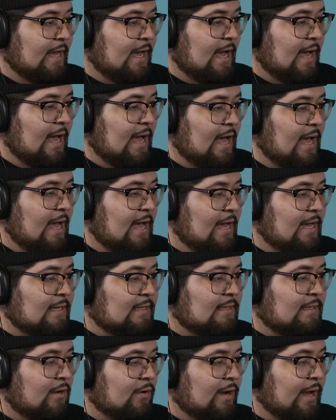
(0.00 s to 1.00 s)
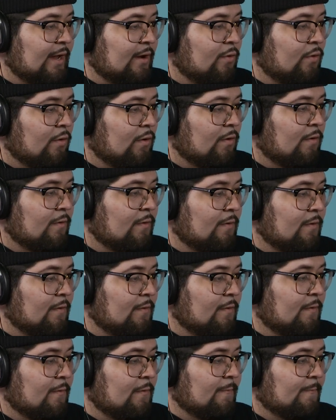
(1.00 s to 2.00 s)
Yes, okay, cool.
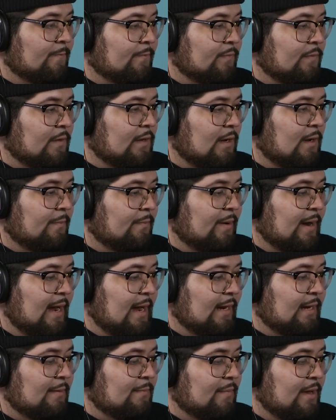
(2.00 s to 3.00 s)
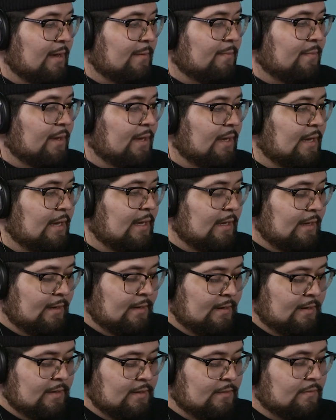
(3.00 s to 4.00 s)
I'm packing,
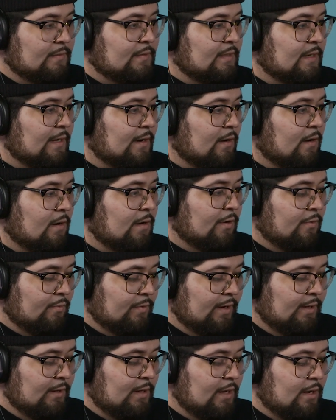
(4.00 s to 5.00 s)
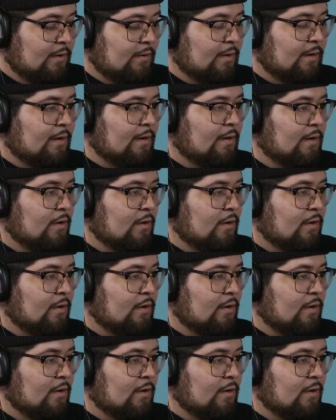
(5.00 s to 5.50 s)
baby. You said R to reload,